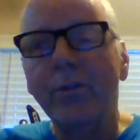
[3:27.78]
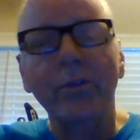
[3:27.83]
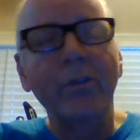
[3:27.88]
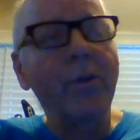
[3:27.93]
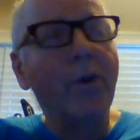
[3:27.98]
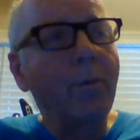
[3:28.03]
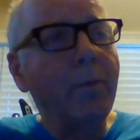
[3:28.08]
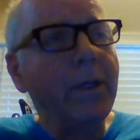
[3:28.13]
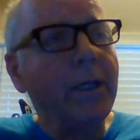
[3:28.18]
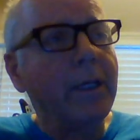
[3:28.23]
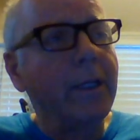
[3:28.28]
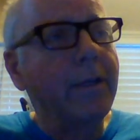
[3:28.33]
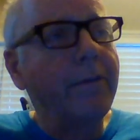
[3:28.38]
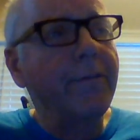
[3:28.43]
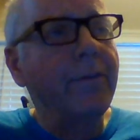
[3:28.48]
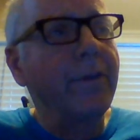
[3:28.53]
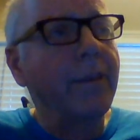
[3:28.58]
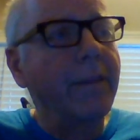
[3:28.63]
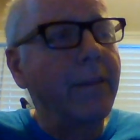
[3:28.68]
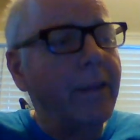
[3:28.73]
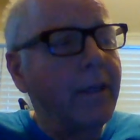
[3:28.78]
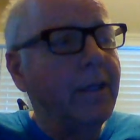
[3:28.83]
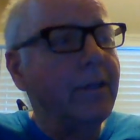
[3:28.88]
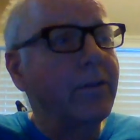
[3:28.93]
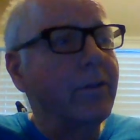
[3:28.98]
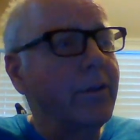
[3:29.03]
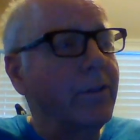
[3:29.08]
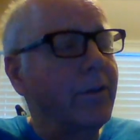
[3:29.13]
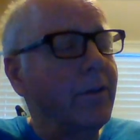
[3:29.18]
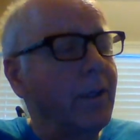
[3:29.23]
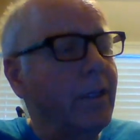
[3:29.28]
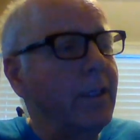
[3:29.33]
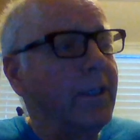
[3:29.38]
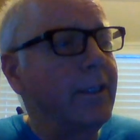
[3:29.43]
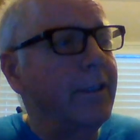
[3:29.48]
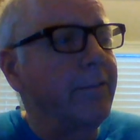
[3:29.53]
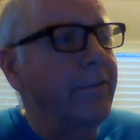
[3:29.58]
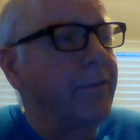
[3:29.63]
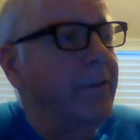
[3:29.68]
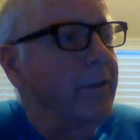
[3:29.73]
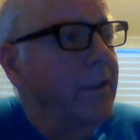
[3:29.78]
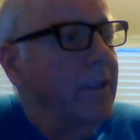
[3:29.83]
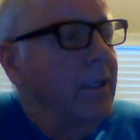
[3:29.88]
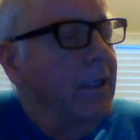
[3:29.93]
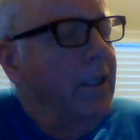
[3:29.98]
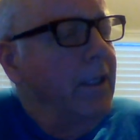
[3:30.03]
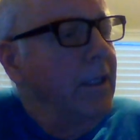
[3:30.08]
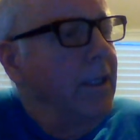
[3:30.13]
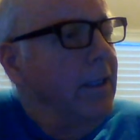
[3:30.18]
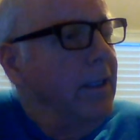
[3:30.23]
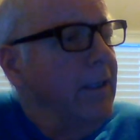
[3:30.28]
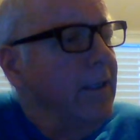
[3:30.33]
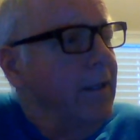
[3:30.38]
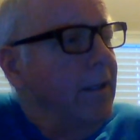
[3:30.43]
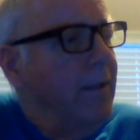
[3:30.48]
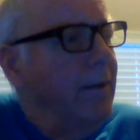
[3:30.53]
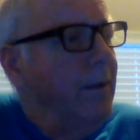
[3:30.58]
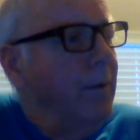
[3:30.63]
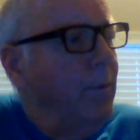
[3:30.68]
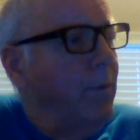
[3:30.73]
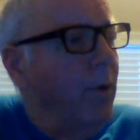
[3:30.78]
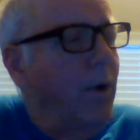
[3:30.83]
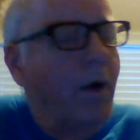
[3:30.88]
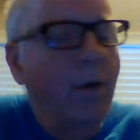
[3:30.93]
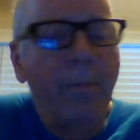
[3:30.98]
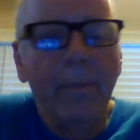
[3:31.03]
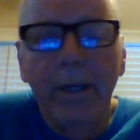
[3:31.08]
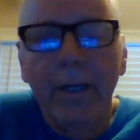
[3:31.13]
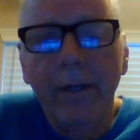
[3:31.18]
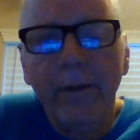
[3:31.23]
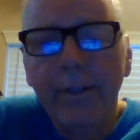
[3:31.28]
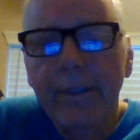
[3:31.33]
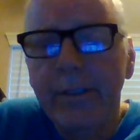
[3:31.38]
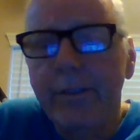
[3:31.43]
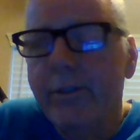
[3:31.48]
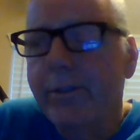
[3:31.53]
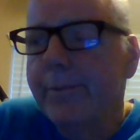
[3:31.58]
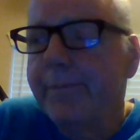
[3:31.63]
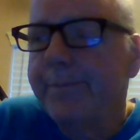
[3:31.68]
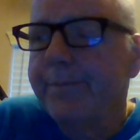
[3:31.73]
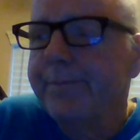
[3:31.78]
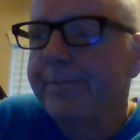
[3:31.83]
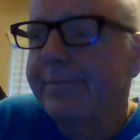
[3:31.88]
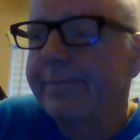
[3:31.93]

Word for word: do so many different things in your lives. Wrong marriage,